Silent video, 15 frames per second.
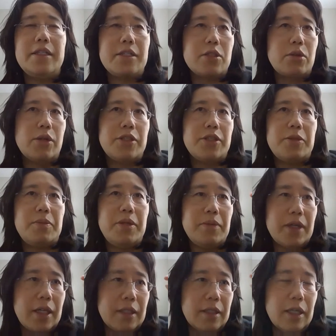it's going to
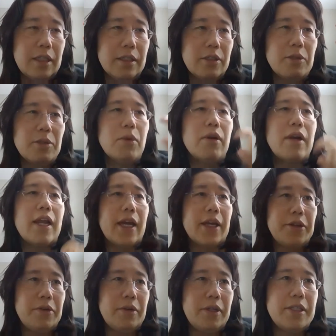be a little more
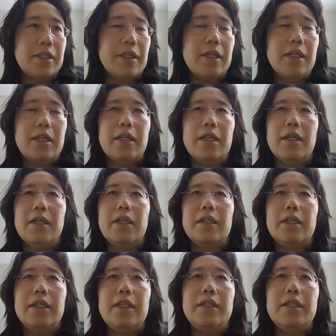accurate
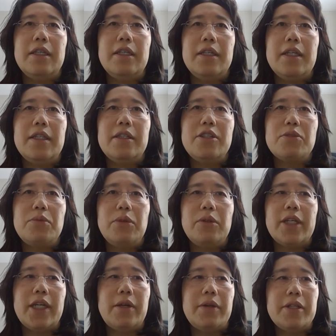in these
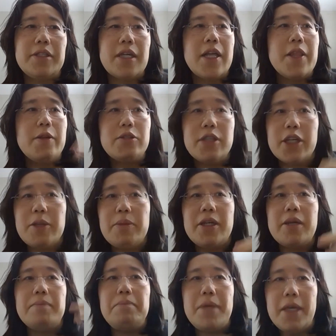rural areas. There's not going to
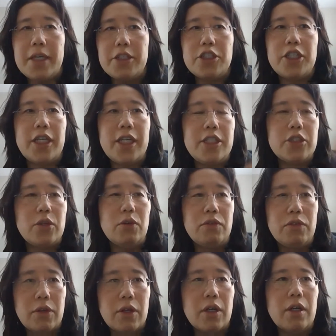be a big change
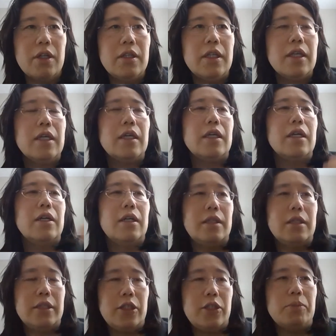overall.
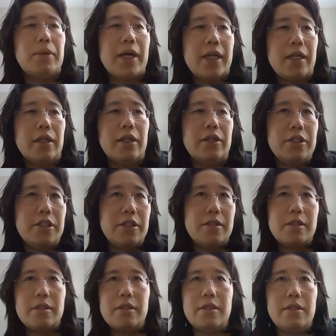By and large,
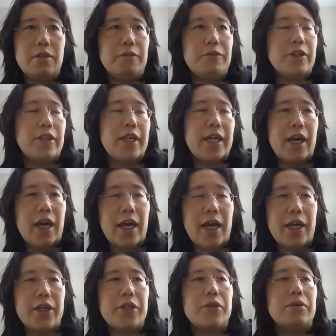it's still fairly
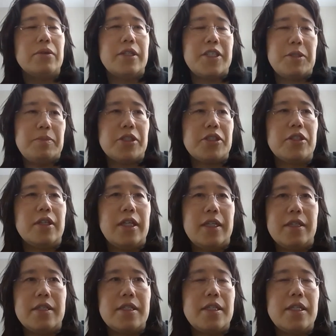accurate, especially
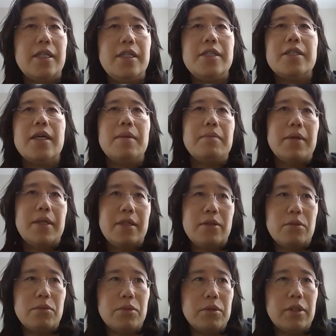in the cities, but in
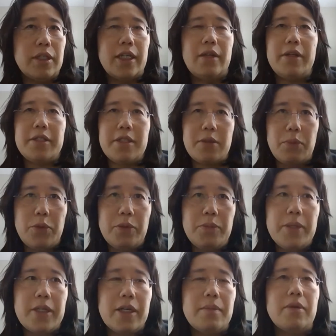the rural areas it will
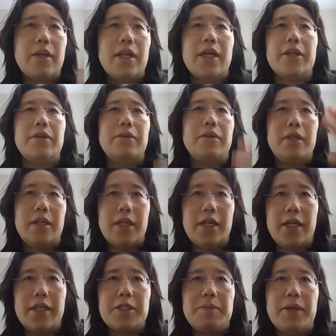become more accurate, and
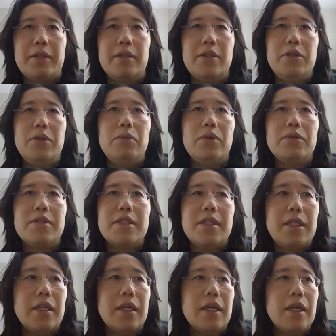I expect that you won't
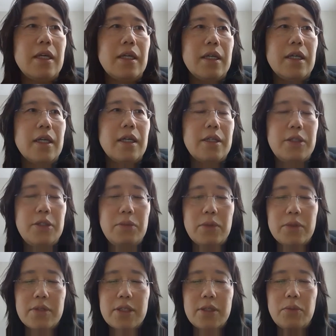see
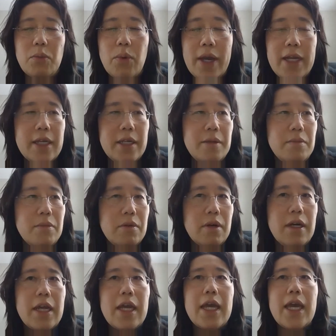white
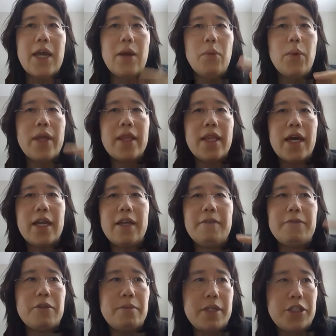anymore. And when that
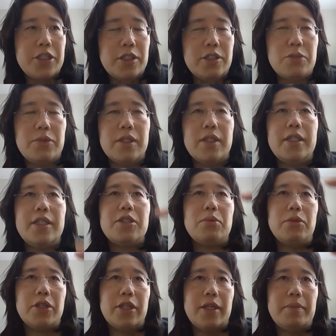information is
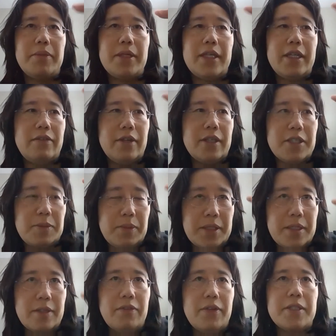released, we're gonna be giving
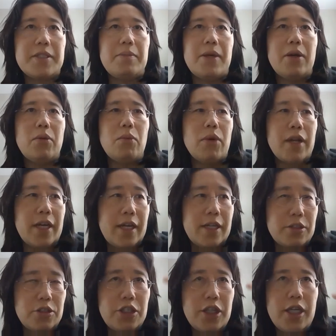specifics about what
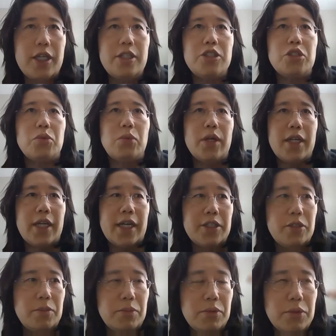has changed, what
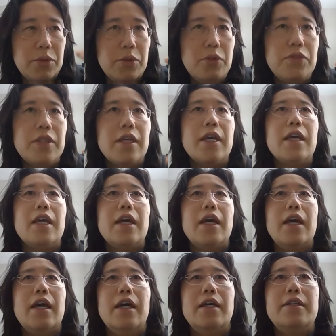has improved.
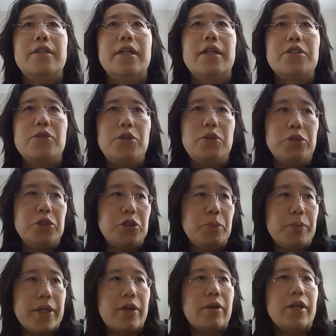And so you'll
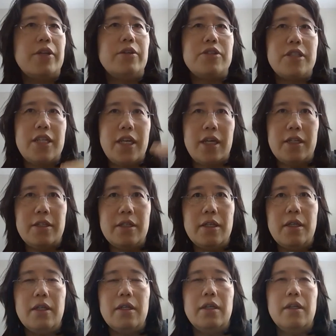better understand
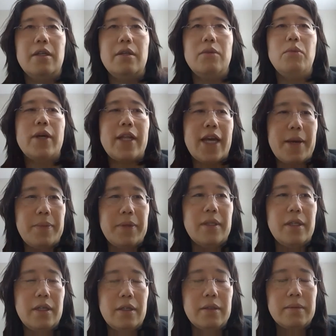what
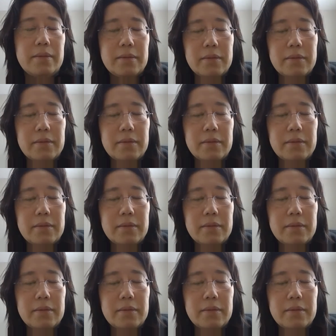happened there.